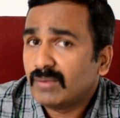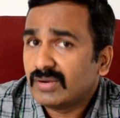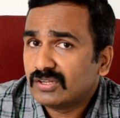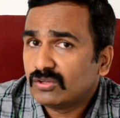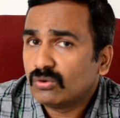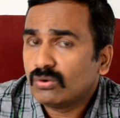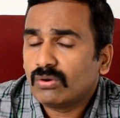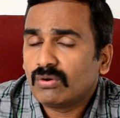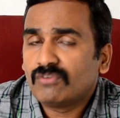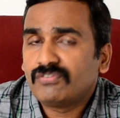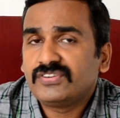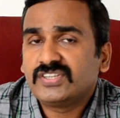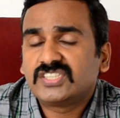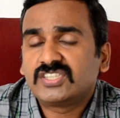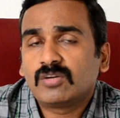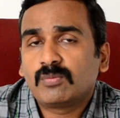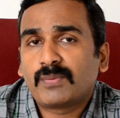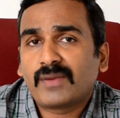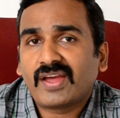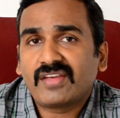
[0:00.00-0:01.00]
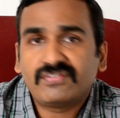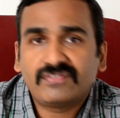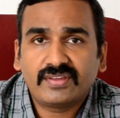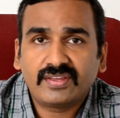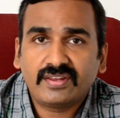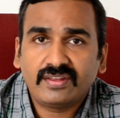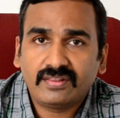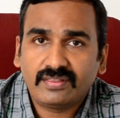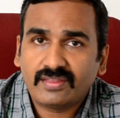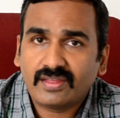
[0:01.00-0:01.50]
But the official
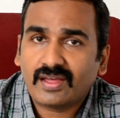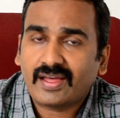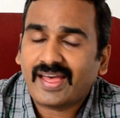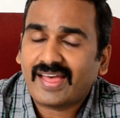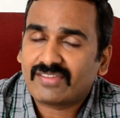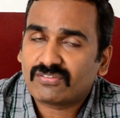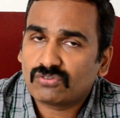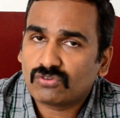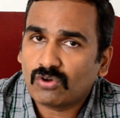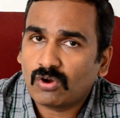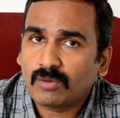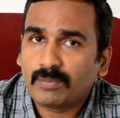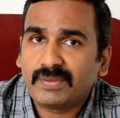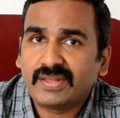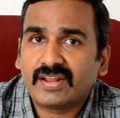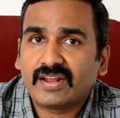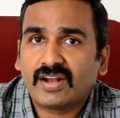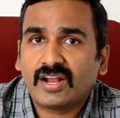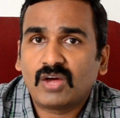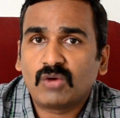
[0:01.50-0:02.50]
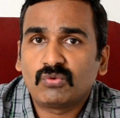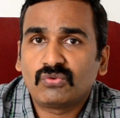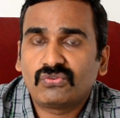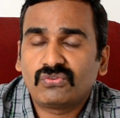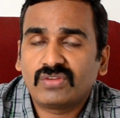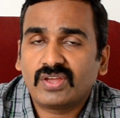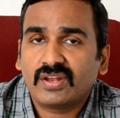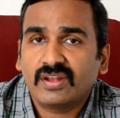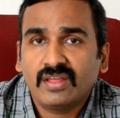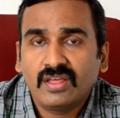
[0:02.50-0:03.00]
pricing in India has not been
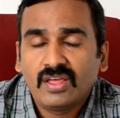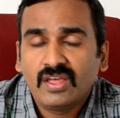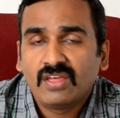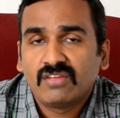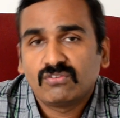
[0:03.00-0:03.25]
announced yet,